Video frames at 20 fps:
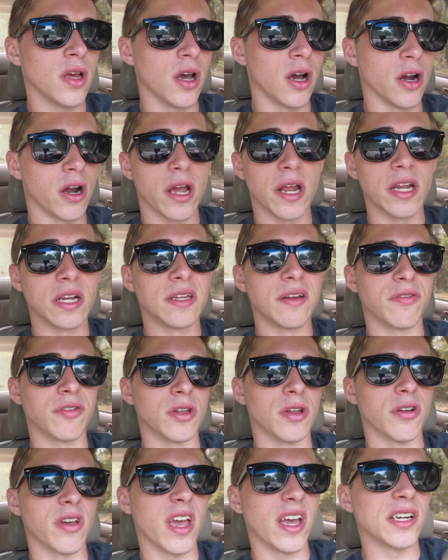or at a
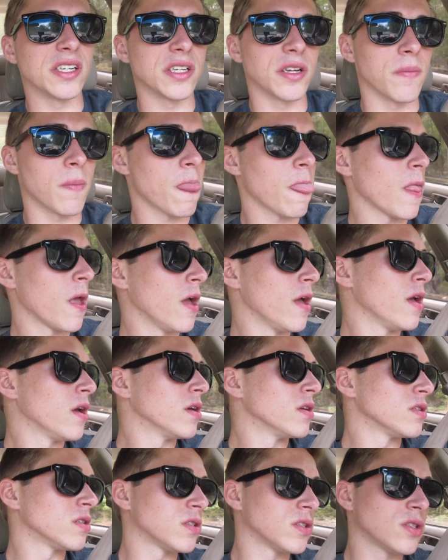different location.
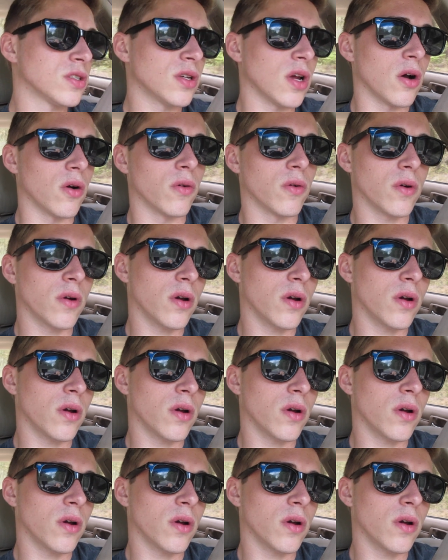So,